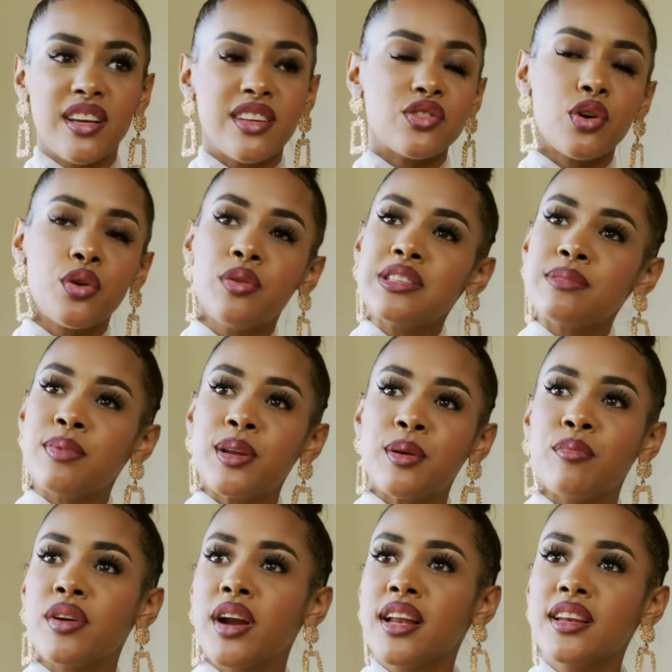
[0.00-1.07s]
It's always been a
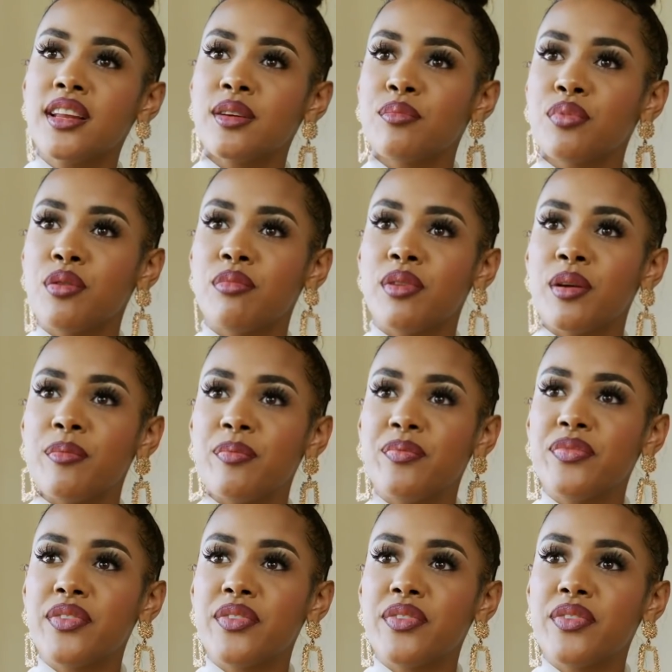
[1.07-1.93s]
branding problem.